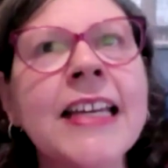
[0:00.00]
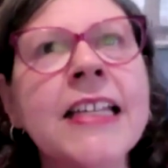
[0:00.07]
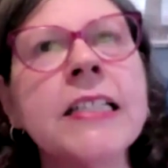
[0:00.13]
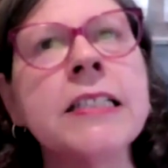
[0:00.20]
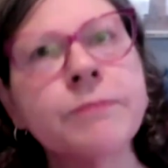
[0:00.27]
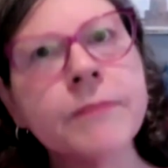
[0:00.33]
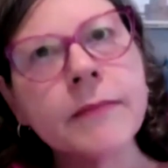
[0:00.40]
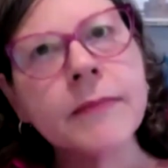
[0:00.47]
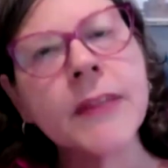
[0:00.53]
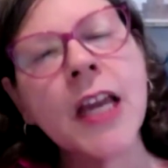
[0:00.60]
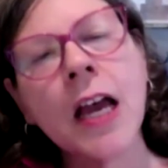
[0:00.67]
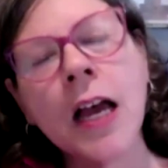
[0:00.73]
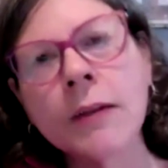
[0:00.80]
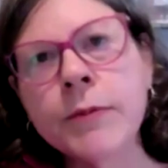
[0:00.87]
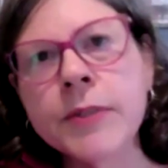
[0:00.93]
And
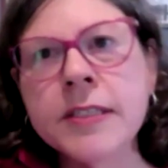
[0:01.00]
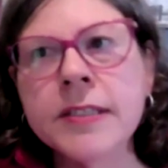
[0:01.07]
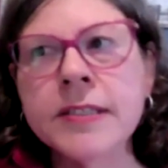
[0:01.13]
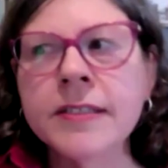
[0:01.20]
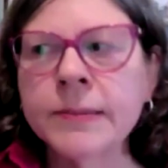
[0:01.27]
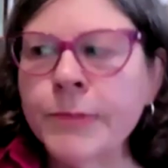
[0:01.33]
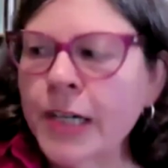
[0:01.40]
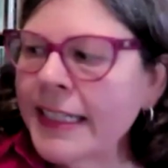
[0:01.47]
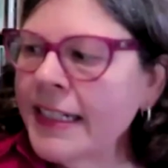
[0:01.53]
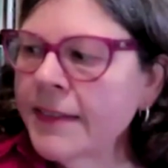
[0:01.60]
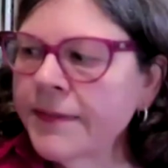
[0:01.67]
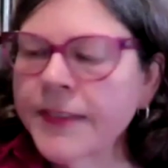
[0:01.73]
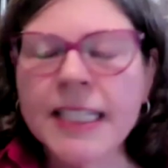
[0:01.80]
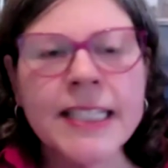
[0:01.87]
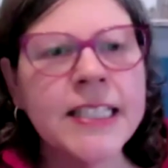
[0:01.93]
I was a smart
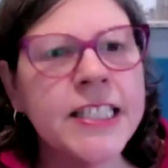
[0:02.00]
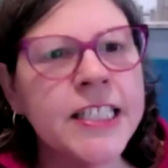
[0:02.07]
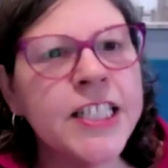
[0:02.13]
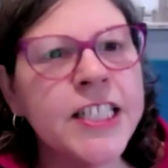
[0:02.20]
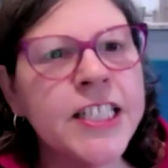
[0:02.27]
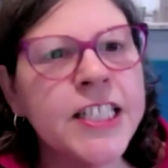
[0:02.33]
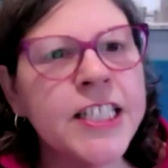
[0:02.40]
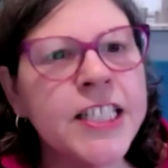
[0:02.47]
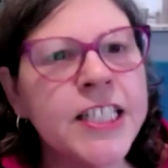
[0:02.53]
enough kid to